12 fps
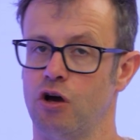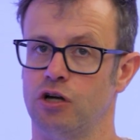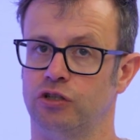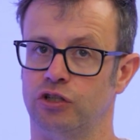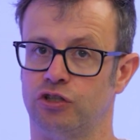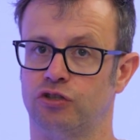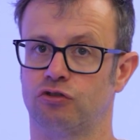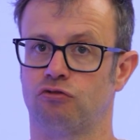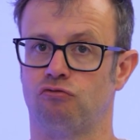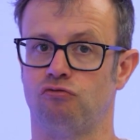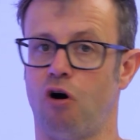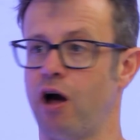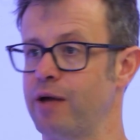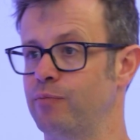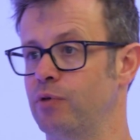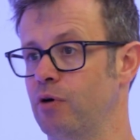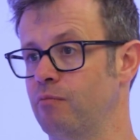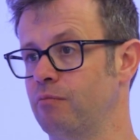describe
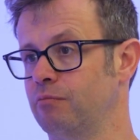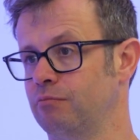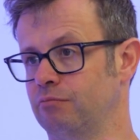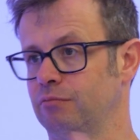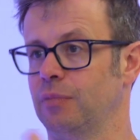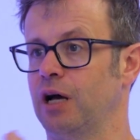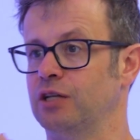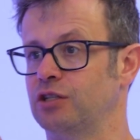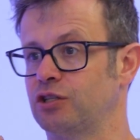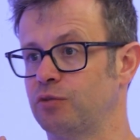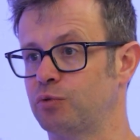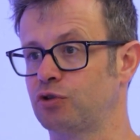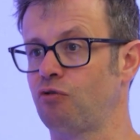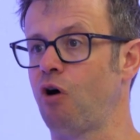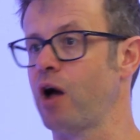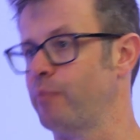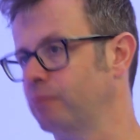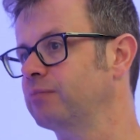them as a
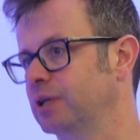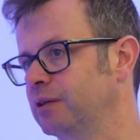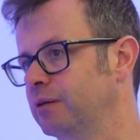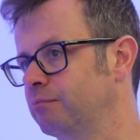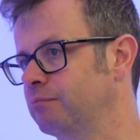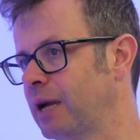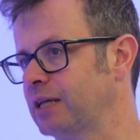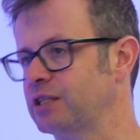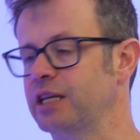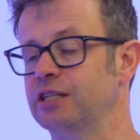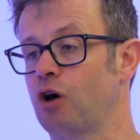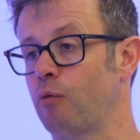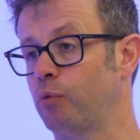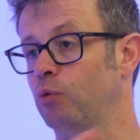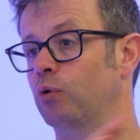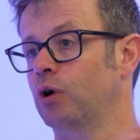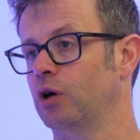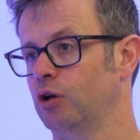subscriber in the magazine example,
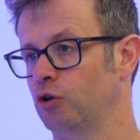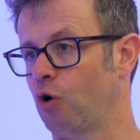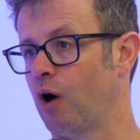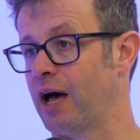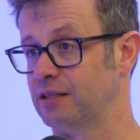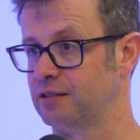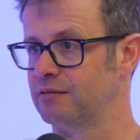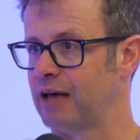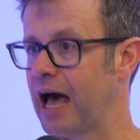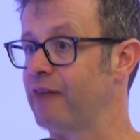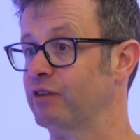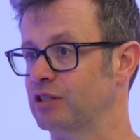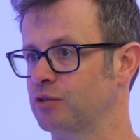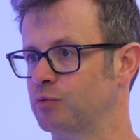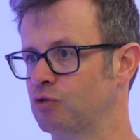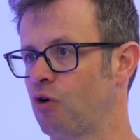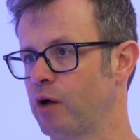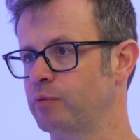not as having
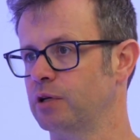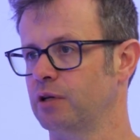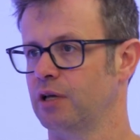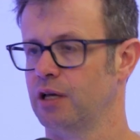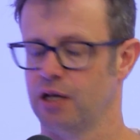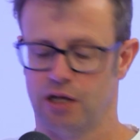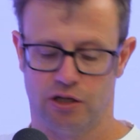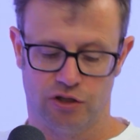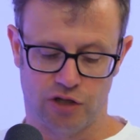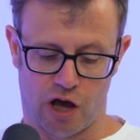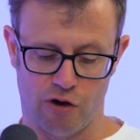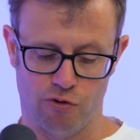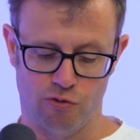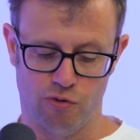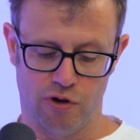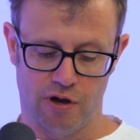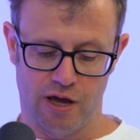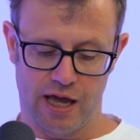subscribed. So
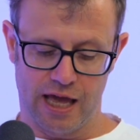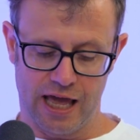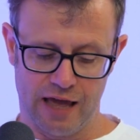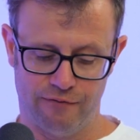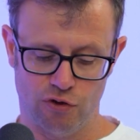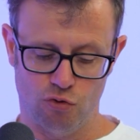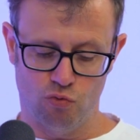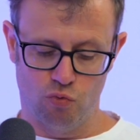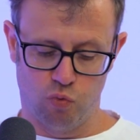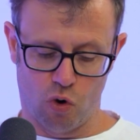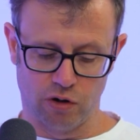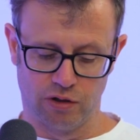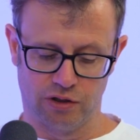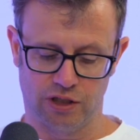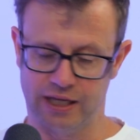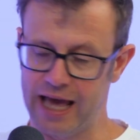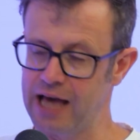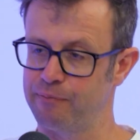if you want to
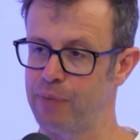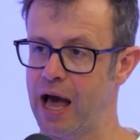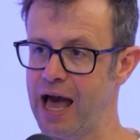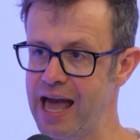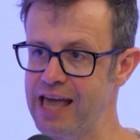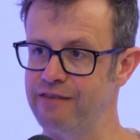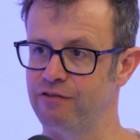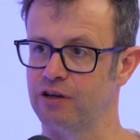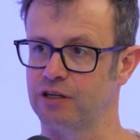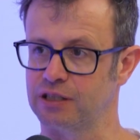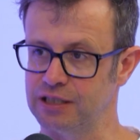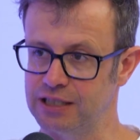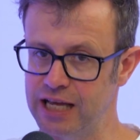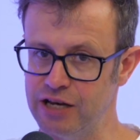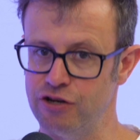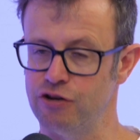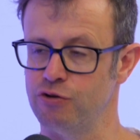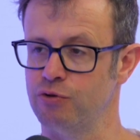get a behaviour
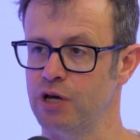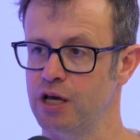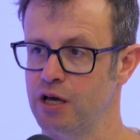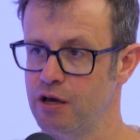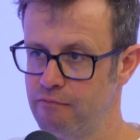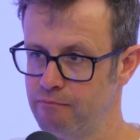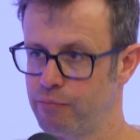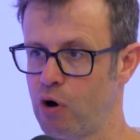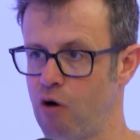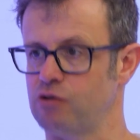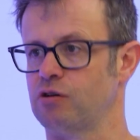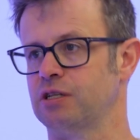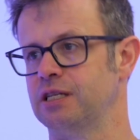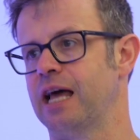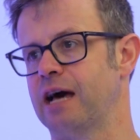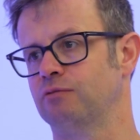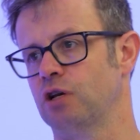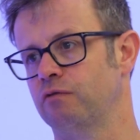continued, prioritise
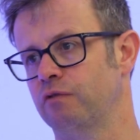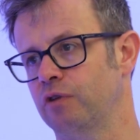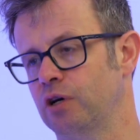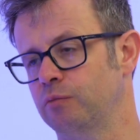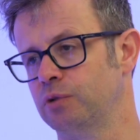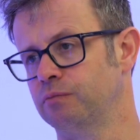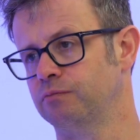nouns over verbs.